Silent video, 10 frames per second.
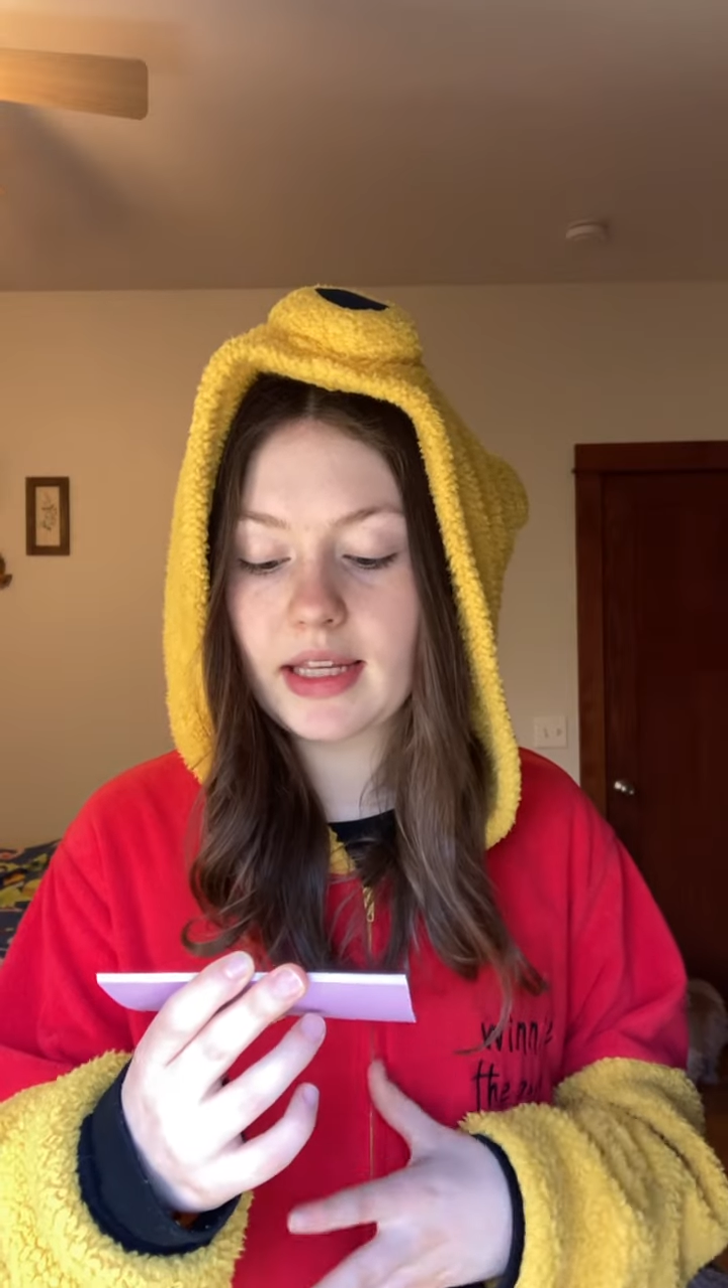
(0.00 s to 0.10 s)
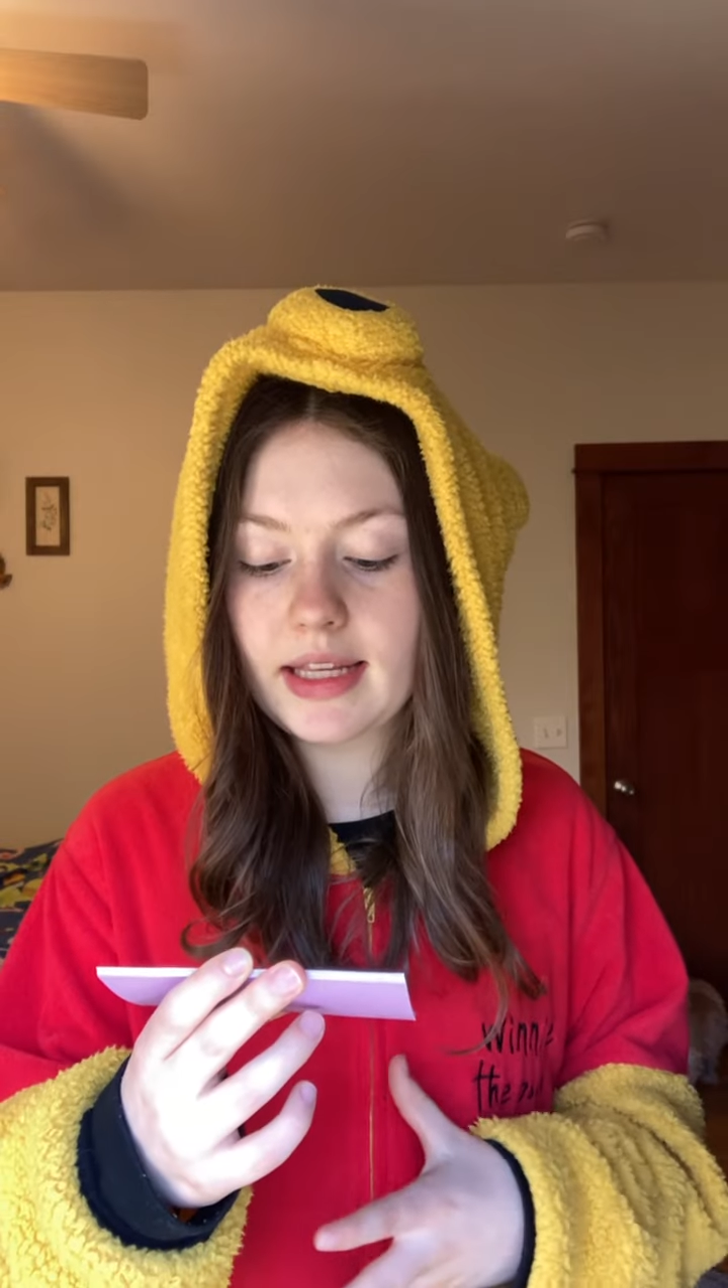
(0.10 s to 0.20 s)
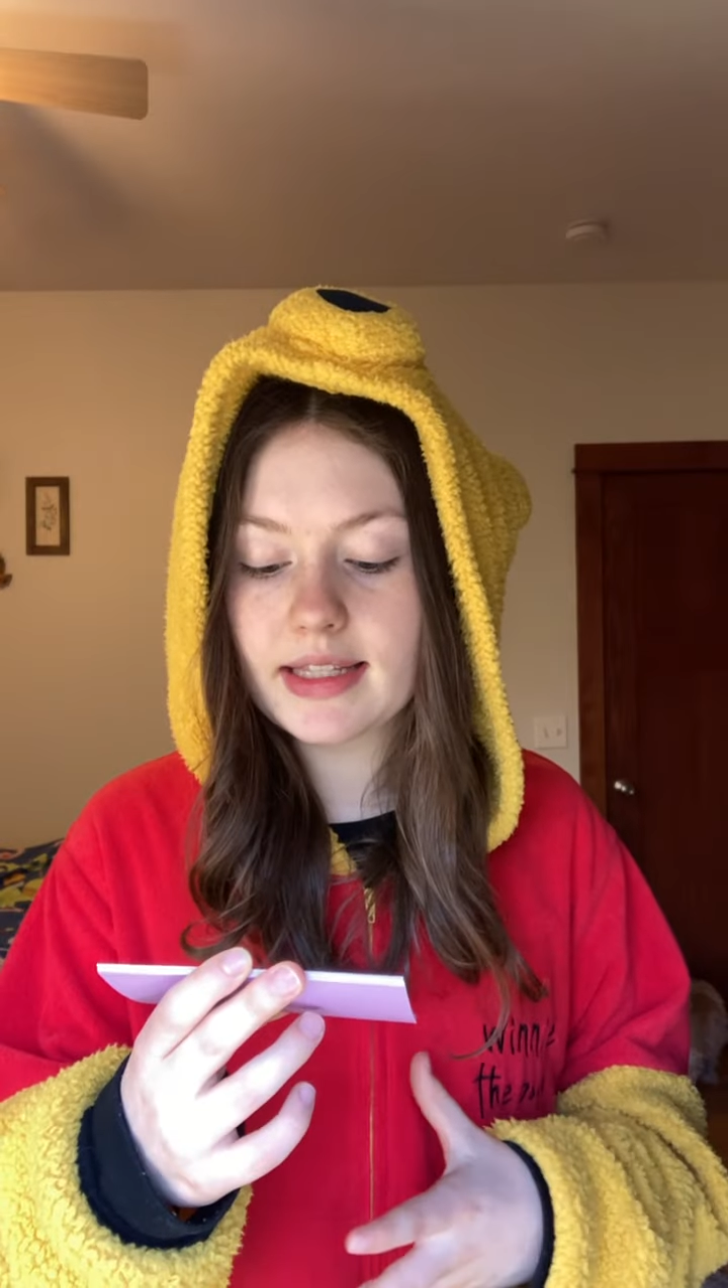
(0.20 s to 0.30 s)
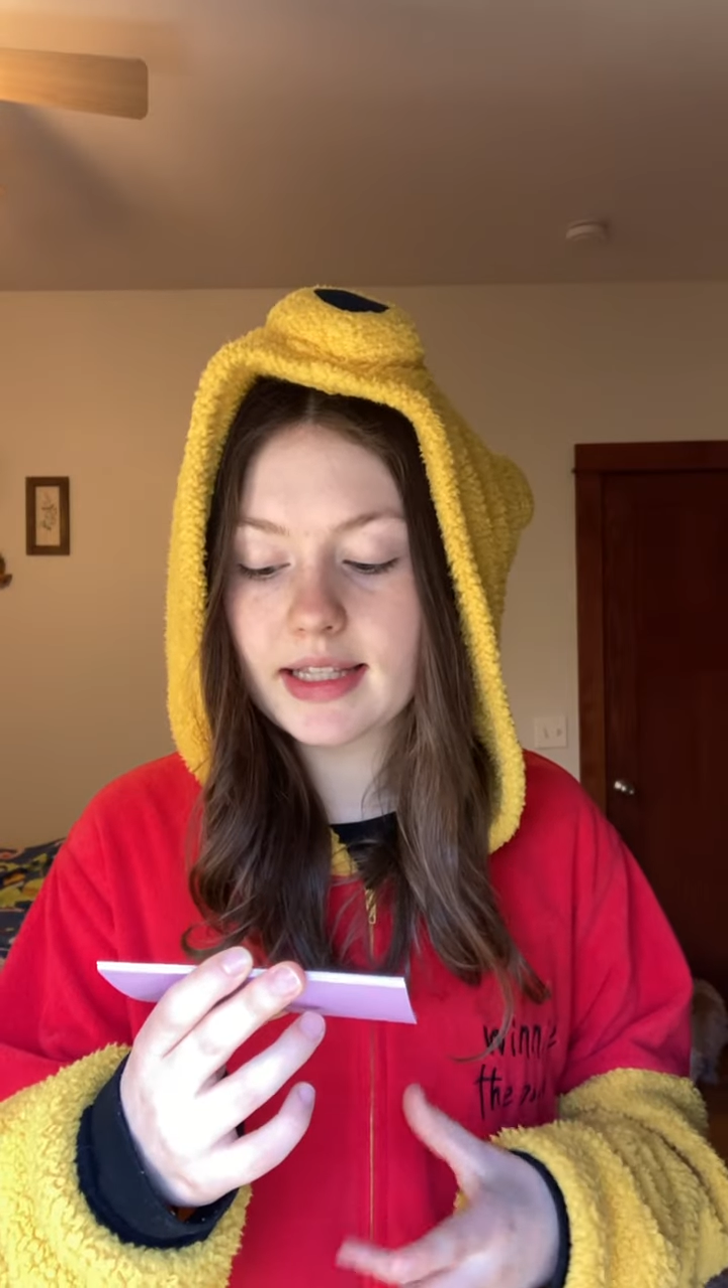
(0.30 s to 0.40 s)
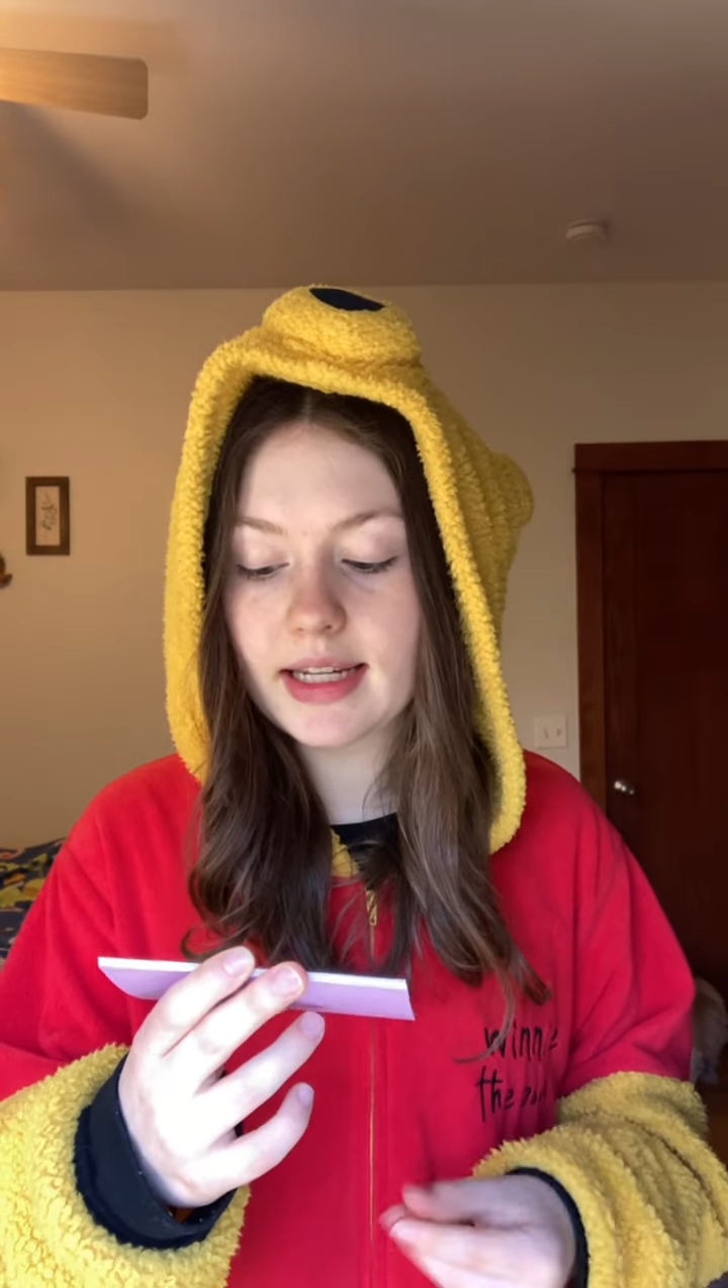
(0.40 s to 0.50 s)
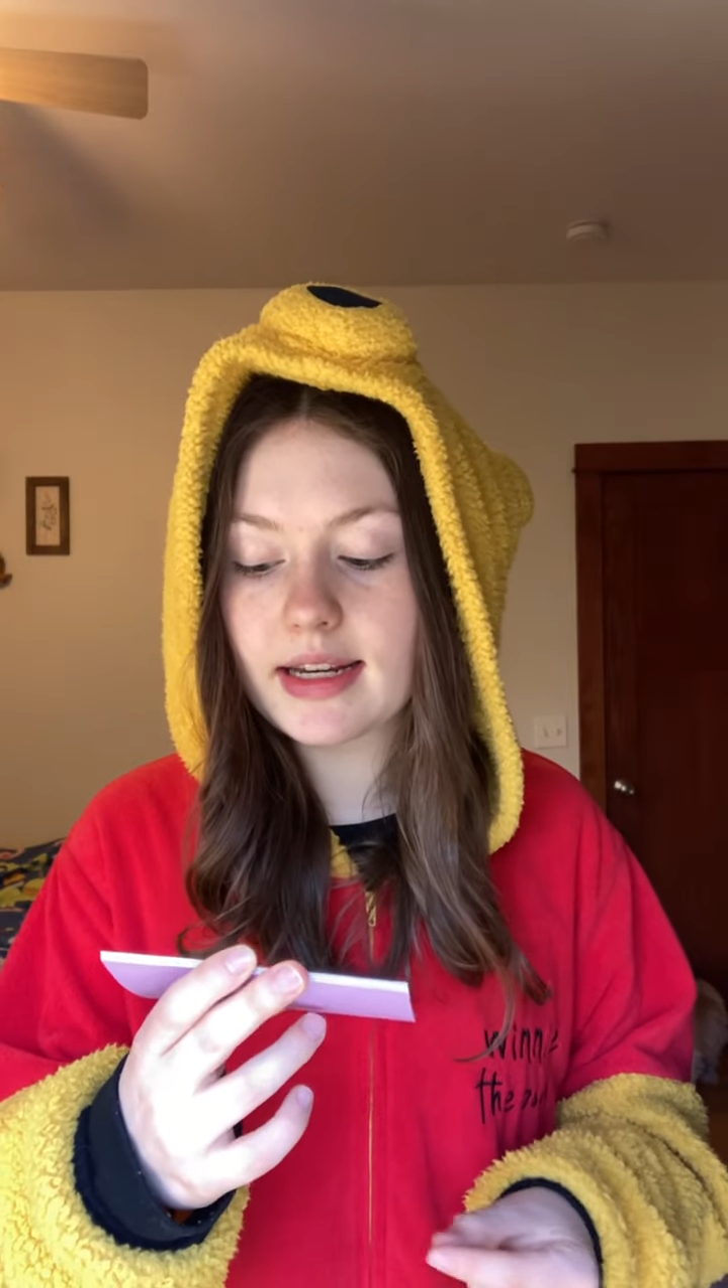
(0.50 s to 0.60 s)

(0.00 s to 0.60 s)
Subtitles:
easily